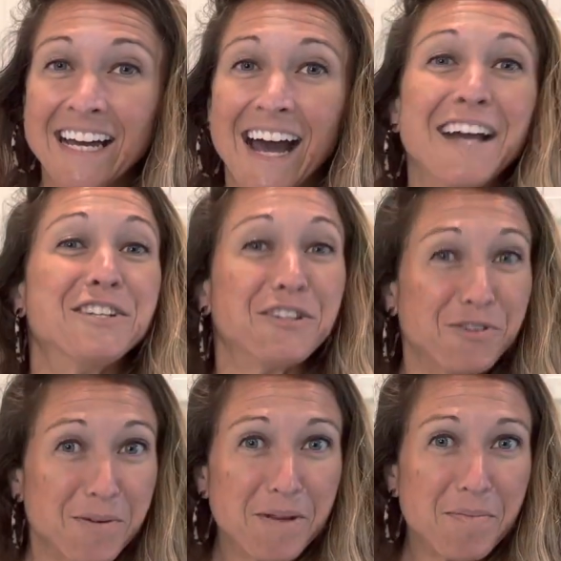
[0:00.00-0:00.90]
I
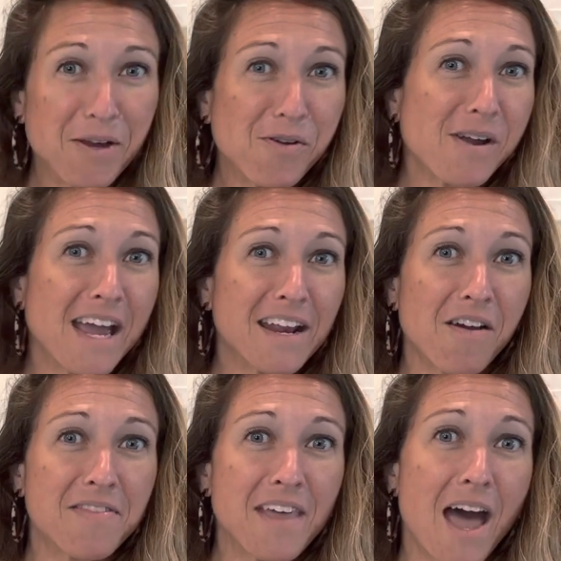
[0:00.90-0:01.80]
generally am going to pick organic
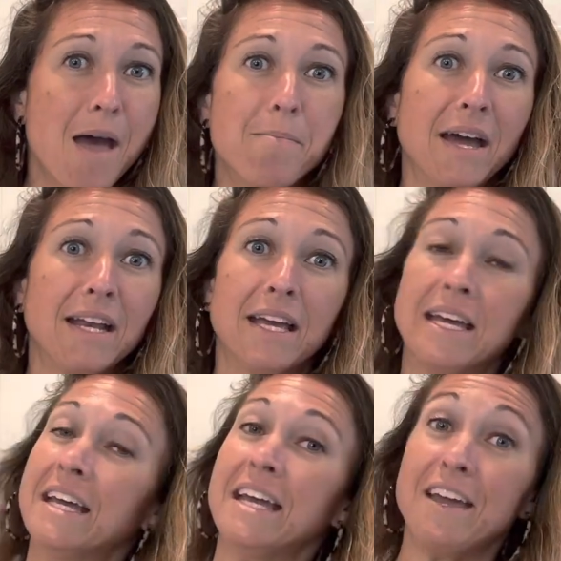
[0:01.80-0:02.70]
on that. But
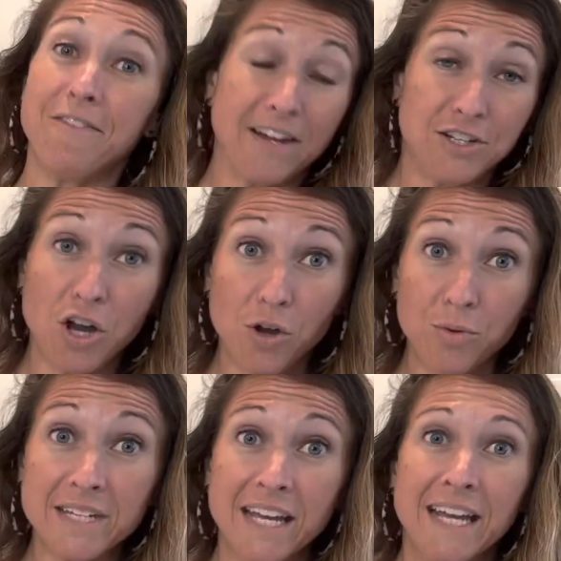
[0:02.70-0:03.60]
if I
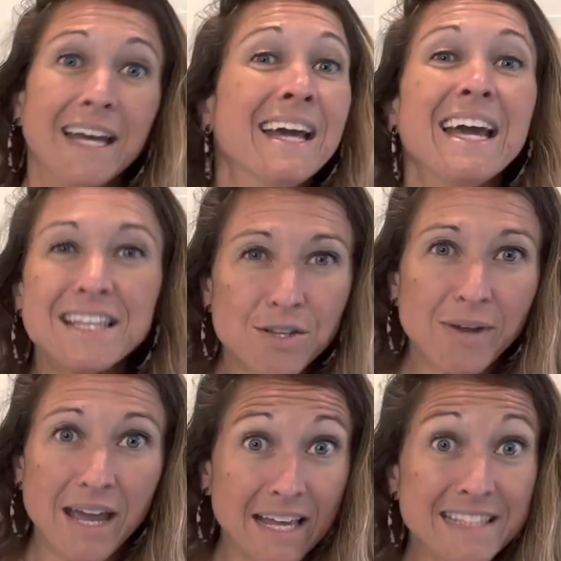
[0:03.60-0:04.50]
don't, it's
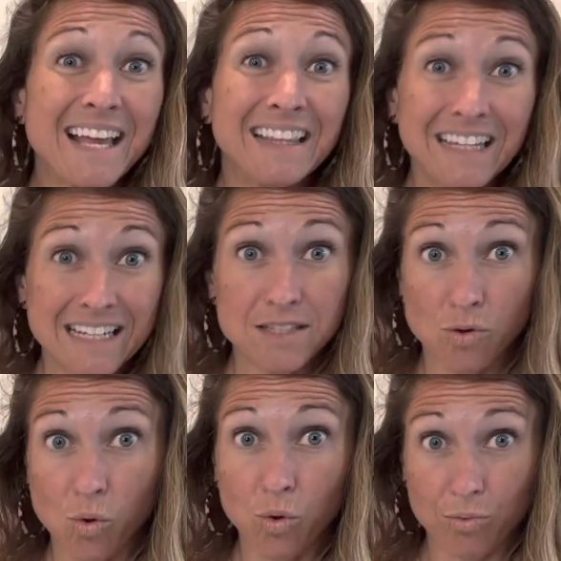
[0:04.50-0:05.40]
okay. It's at least a
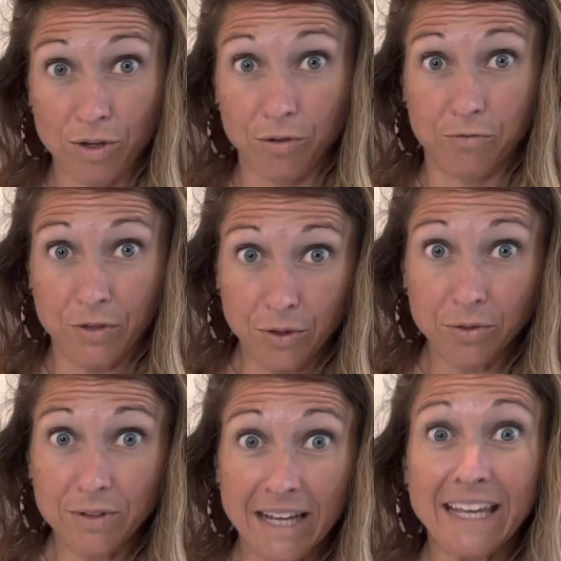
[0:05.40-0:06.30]
whole real
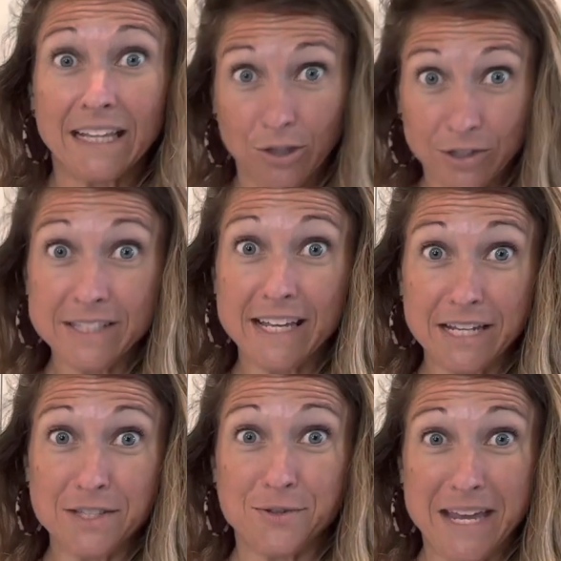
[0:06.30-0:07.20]
food. Like it looks like a
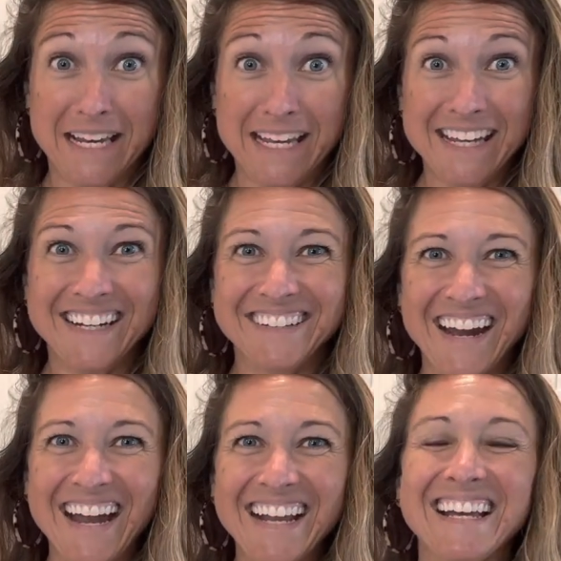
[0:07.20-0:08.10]
zucchini,
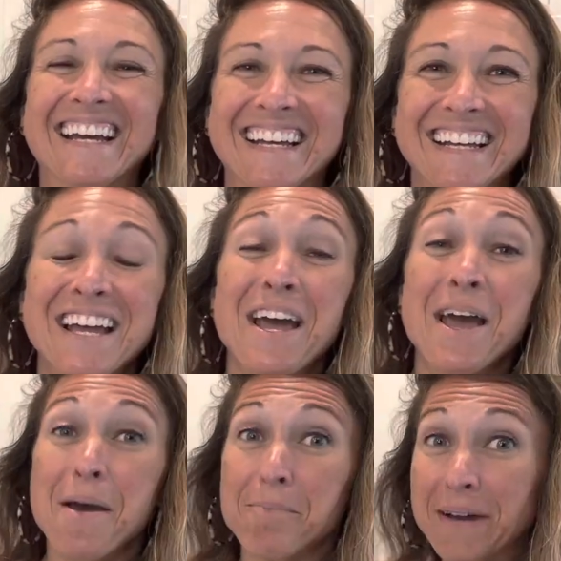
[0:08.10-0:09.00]
right?
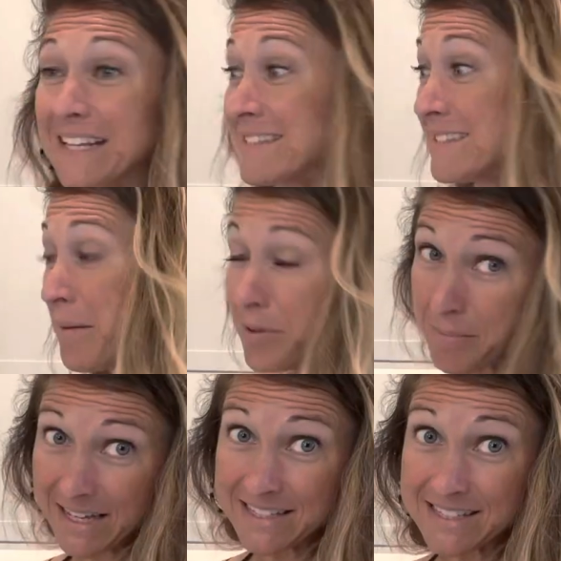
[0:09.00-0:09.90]
But
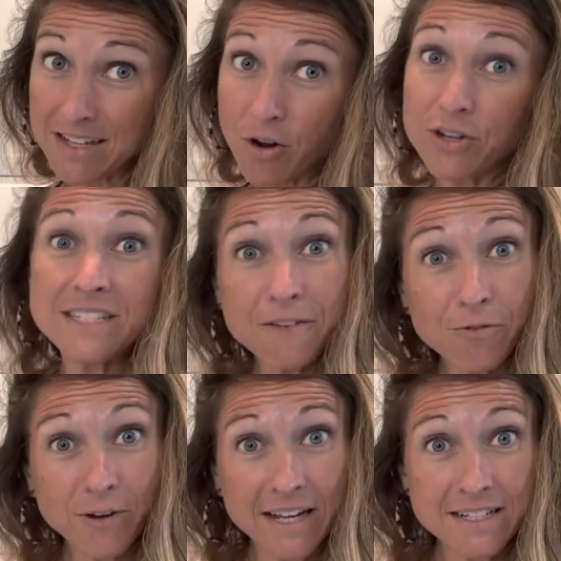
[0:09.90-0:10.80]
supplements are
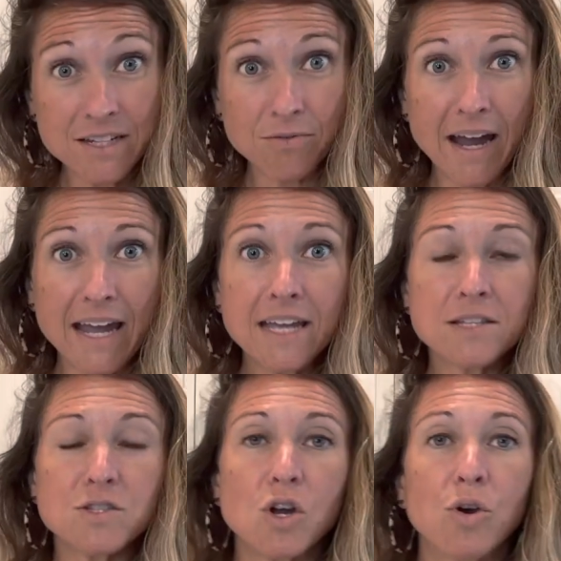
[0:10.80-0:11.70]
different, right?
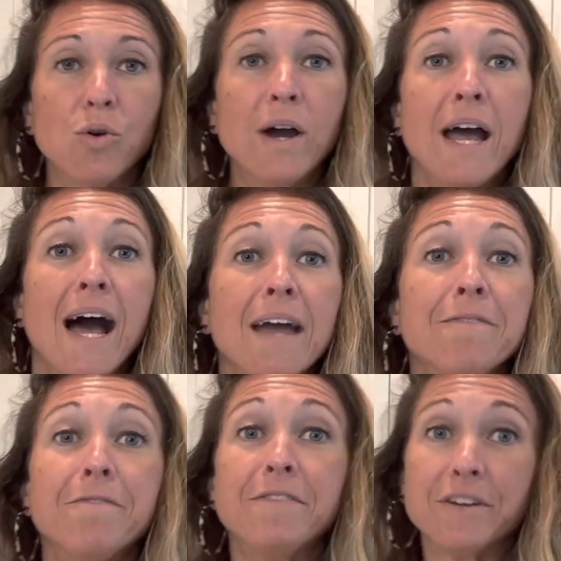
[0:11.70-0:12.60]
So I am
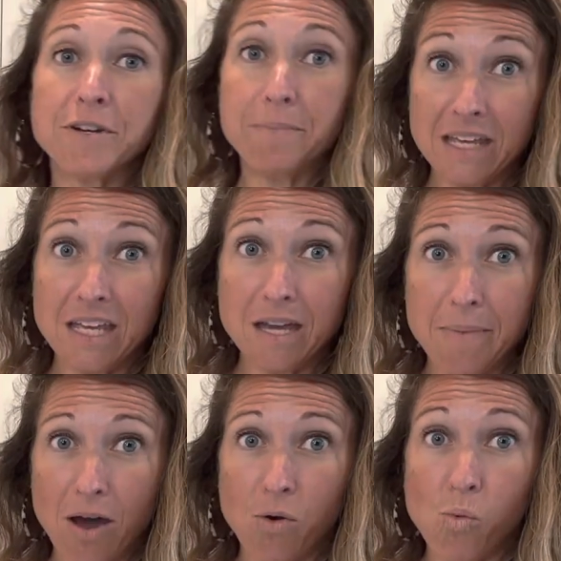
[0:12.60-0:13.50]
very picky
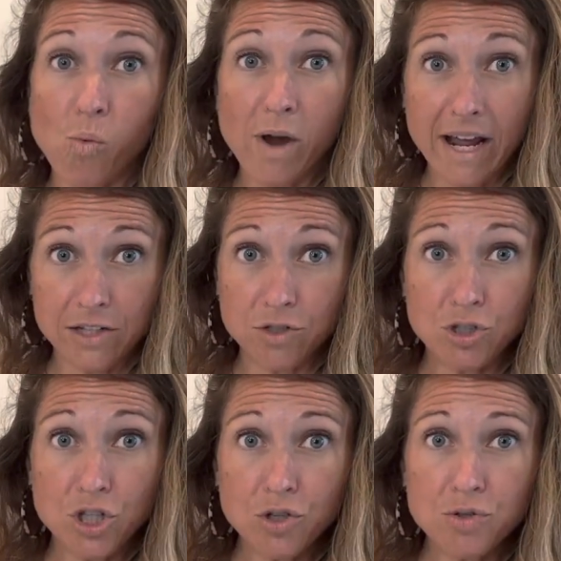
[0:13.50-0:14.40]
about what I do
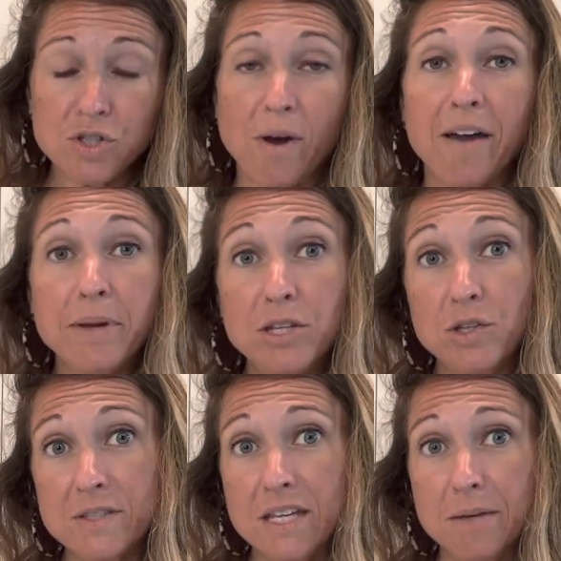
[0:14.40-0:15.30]
choose. So I've been
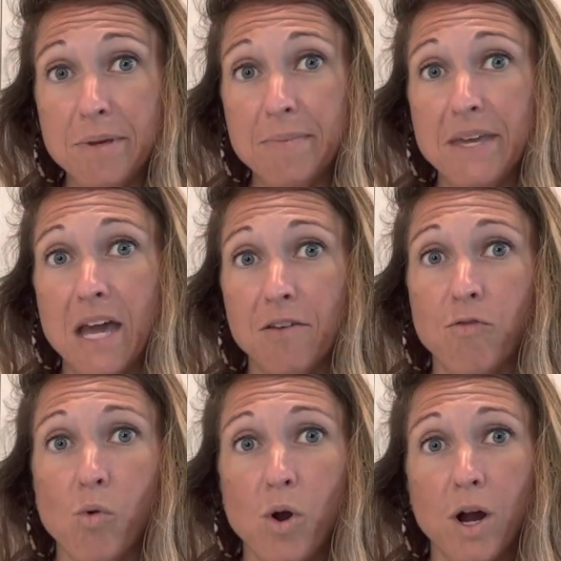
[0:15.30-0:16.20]
using BPN
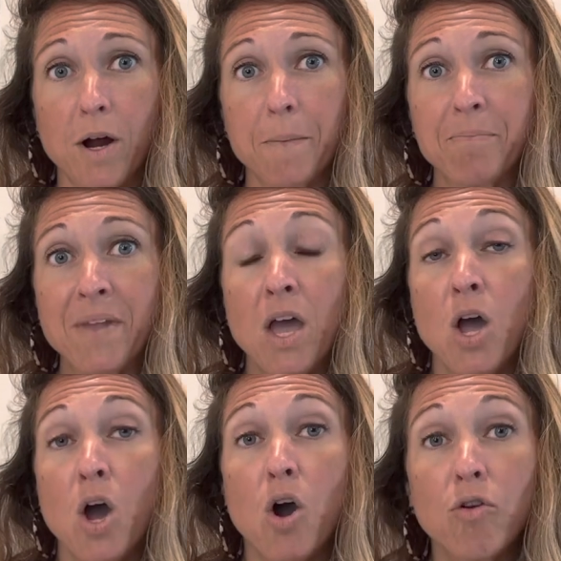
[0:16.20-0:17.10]
for
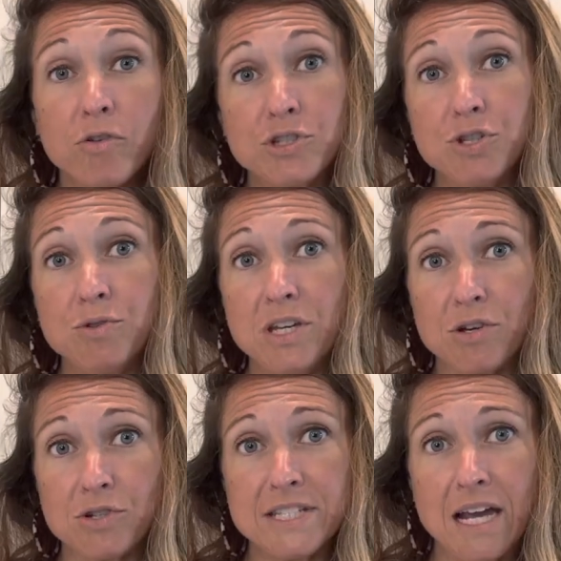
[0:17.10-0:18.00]
over 2
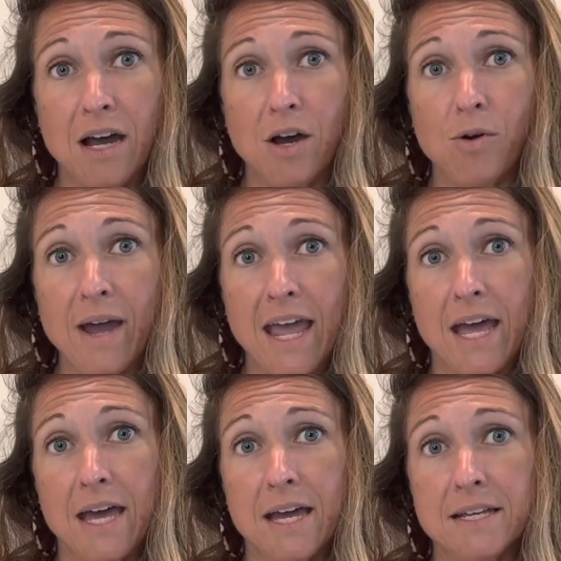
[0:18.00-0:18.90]
years now
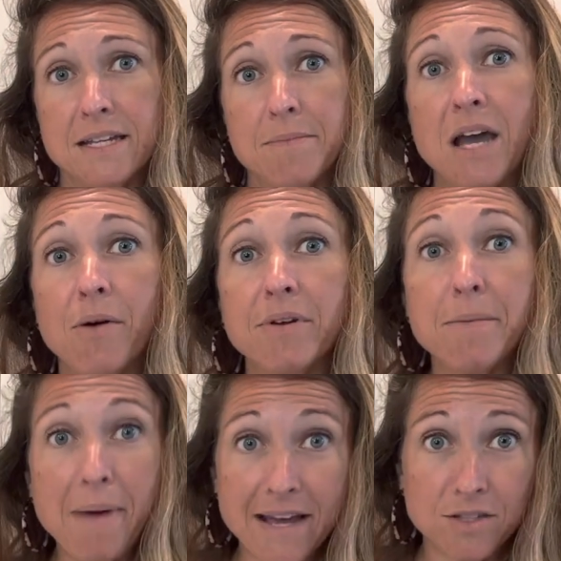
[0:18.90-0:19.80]
and am now an
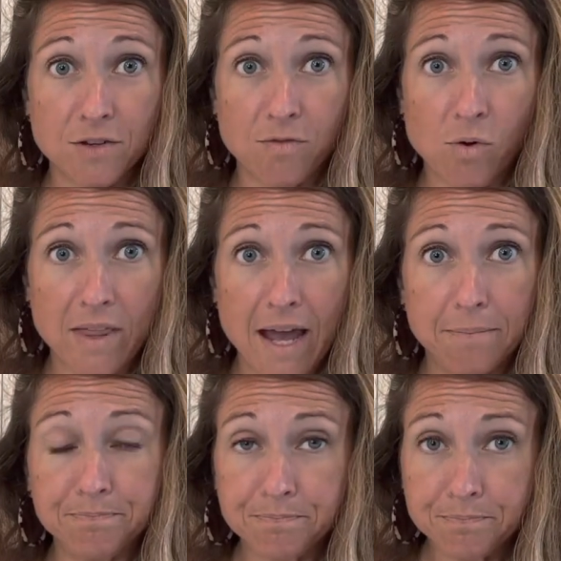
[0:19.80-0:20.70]
ambassador for them.